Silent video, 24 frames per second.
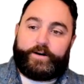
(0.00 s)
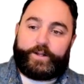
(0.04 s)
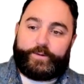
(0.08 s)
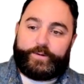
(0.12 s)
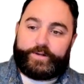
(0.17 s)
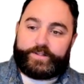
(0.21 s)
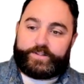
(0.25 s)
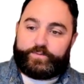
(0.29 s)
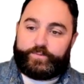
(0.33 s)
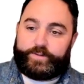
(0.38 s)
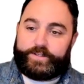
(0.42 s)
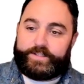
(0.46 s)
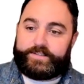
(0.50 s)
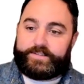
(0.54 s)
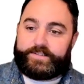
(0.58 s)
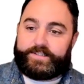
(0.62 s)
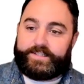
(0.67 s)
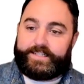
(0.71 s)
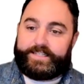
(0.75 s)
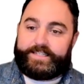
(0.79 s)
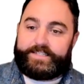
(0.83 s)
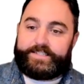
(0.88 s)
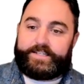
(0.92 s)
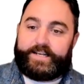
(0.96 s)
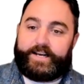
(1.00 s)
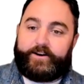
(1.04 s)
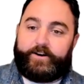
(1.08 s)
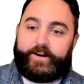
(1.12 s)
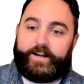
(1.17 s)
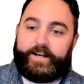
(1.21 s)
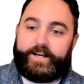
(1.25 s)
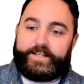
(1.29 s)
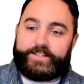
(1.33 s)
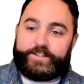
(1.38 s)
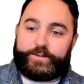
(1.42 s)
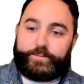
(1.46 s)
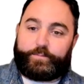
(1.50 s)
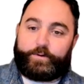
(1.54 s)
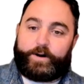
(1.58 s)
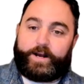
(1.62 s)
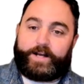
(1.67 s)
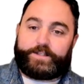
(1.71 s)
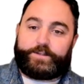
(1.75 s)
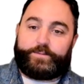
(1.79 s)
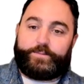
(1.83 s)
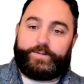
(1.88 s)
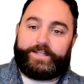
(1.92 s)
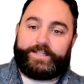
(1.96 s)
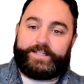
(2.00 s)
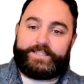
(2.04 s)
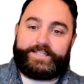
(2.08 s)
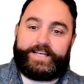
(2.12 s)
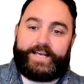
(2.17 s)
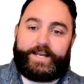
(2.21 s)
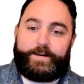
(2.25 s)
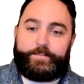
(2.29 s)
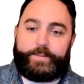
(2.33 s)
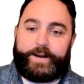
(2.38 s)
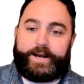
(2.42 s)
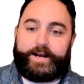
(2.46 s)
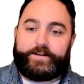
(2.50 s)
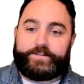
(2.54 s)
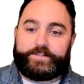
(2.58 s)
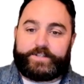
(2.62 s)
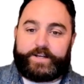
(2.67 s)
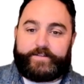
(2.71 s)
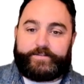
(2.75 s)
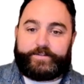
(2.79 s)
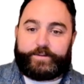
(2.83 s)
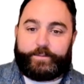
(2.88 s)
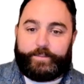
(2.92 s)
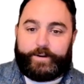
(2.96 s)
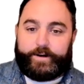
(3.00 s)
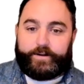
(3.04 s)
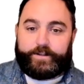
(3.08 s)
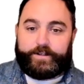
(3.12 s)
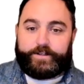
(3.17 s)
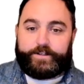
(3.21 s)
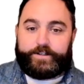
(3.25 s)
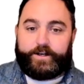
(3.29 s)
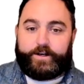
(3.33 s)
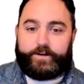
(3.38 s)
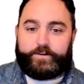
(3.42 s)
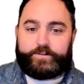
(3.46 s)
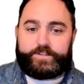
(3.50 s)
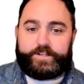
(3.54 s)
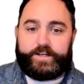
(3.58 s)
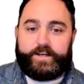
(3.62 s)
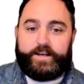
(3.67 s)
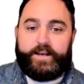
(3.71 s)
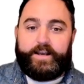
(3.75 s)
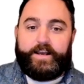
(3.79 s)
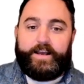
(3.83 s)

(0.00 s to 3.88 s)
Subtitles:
U.S. Wind's lease area is approximately 10 miles off the Maryland coast